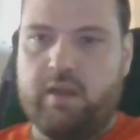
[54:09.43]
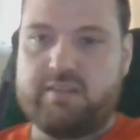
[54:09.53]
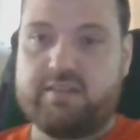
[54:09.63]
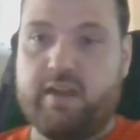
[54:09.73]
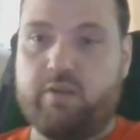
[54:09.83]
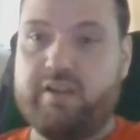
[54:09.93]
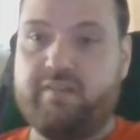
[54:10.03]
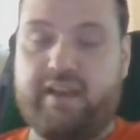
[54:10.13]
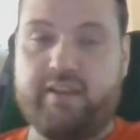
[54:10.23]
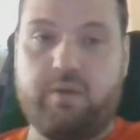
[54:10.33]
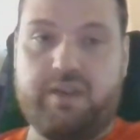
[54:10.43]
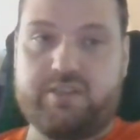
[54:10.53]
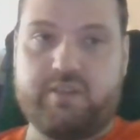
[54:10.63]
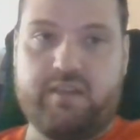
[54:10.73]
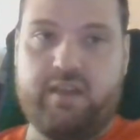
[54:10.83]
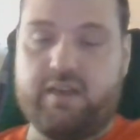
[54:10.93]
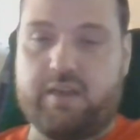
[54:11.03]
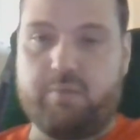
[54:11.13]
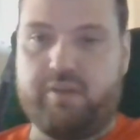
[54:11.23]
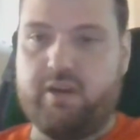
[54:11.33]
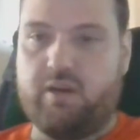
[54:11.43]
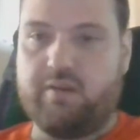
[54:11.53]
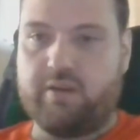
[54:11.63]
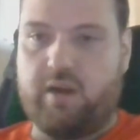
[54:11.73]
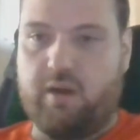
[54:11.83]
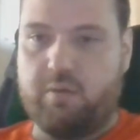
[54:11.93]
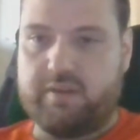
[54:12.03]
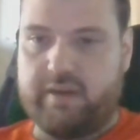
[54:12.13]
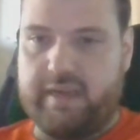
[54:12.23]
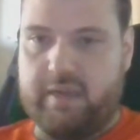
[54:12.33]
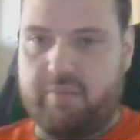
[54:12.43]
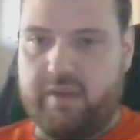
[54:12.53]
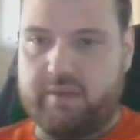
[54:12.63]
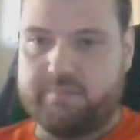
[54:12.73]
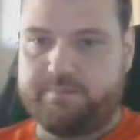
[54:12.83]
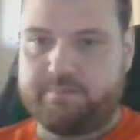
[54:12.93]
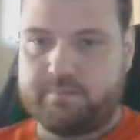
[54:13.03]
It's not a reevaluation. They need a complete overhaul with their campaign.